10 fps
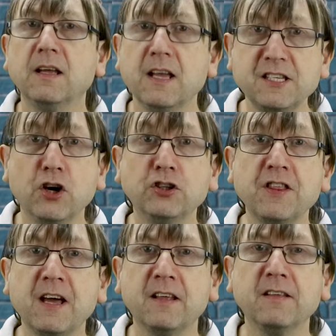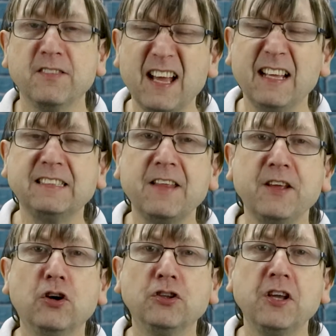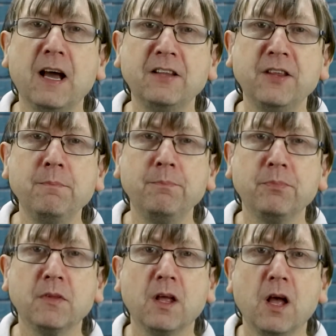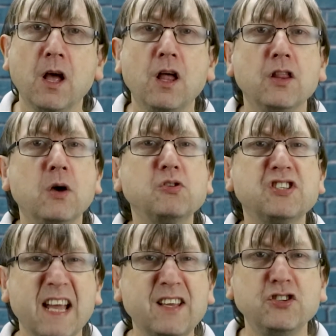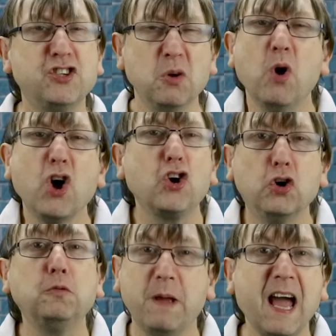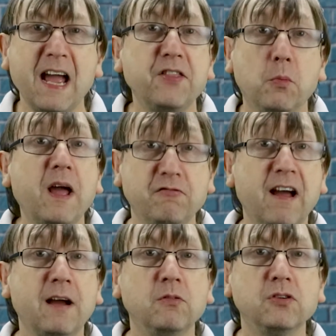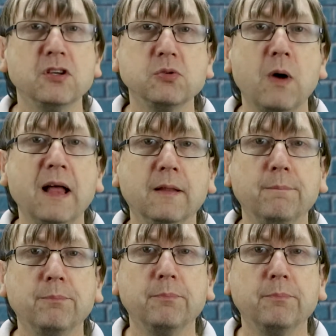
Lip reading: Is the order is that the order you had them? Those second two could be either way round as well.